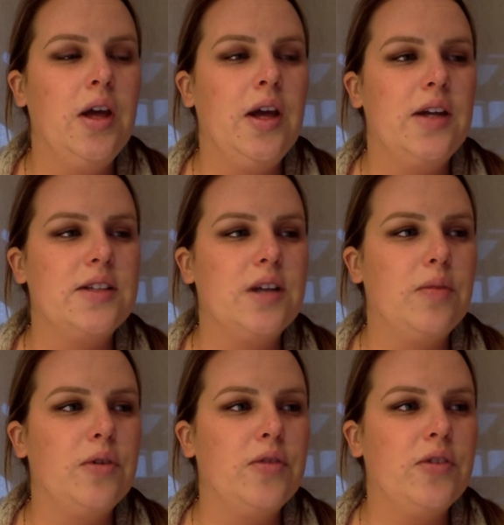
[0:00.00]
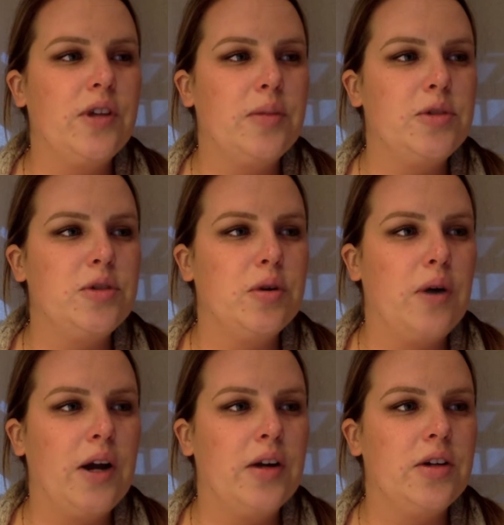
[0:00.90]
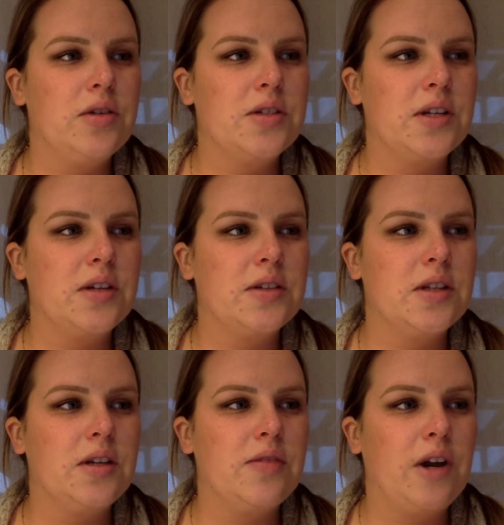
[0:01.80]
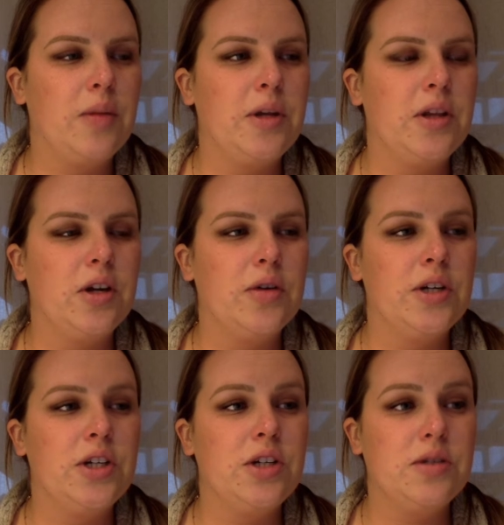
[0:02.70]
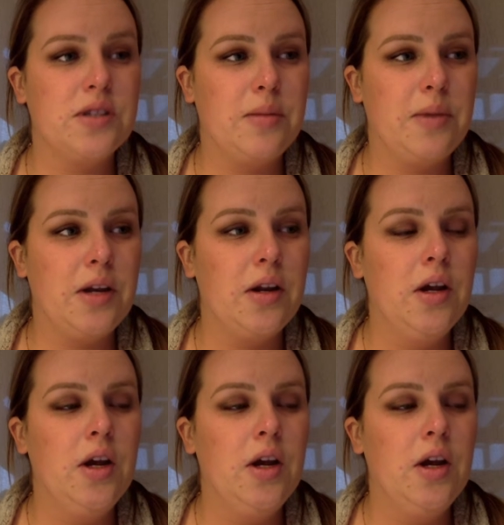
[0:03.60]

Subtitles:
It is helpful for them to acquire new skills in the environment they're going to use them in.